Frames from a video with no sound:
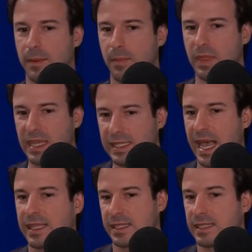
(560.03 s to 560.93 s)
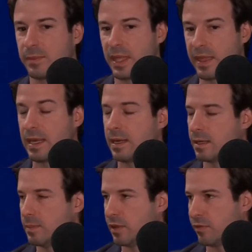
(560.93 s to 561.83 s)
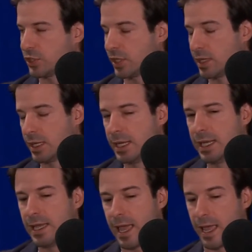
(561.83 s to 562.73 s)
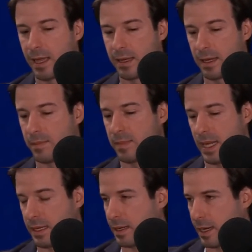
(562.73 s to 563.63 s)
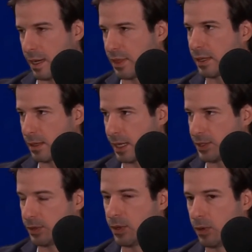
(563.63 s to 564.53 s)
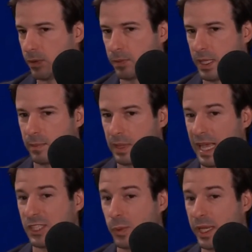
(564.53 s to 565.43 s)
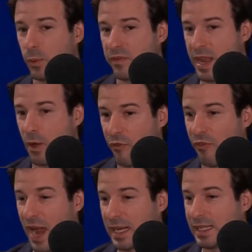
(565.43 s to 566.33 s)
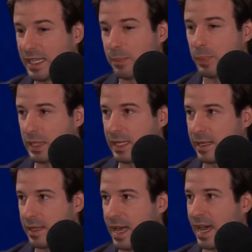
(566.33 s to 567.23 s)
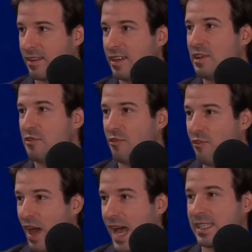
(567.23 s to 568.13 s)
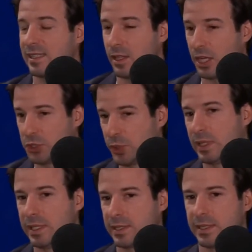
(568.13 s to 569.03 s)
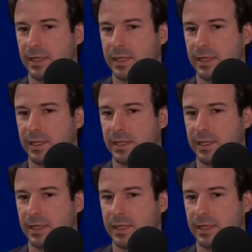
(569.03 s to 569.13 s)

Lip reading: the exact system that they needed to be efficient. And I think, as you know, last week, we've now finally completed that vast laundry list.